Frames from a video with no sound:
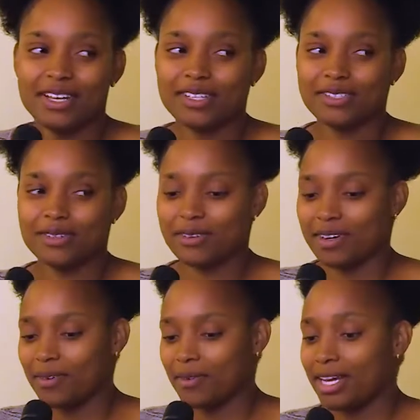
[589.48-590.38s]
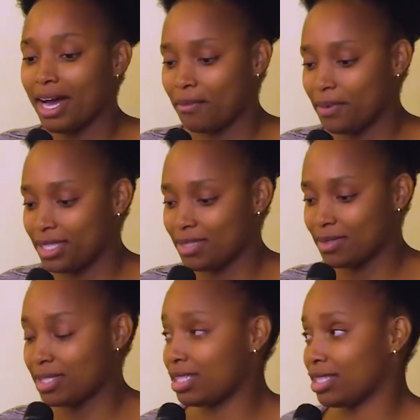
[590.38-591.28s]
So what happens
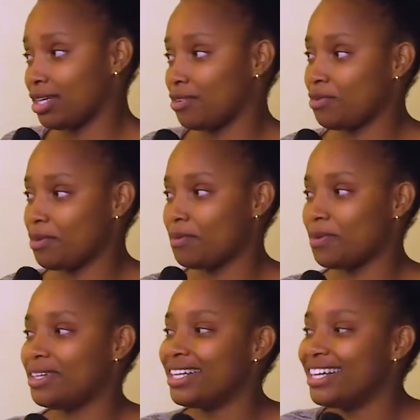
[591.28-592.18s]
with such kind of people?